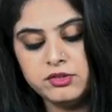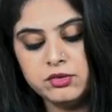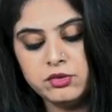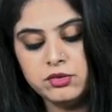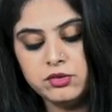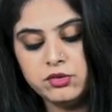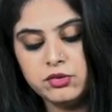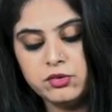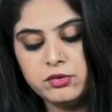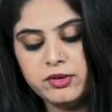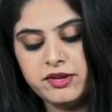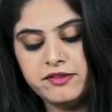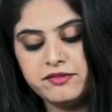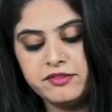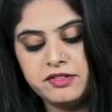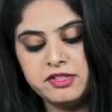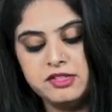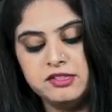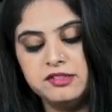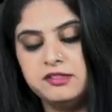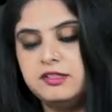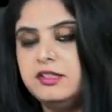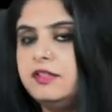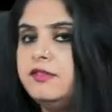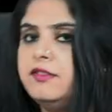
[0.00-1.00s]
Do you do
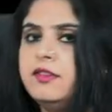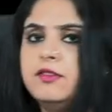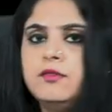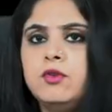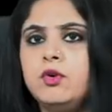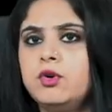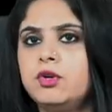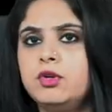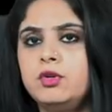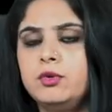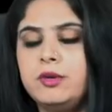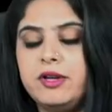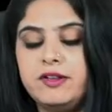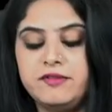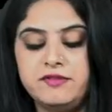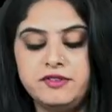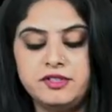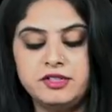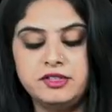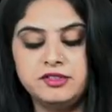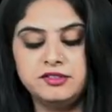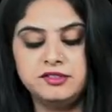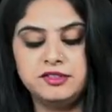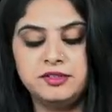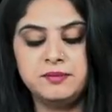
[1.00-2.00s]
FNSC? We won't do
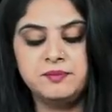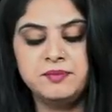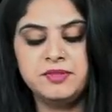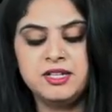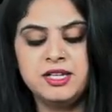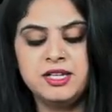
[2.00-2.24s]
FNSC.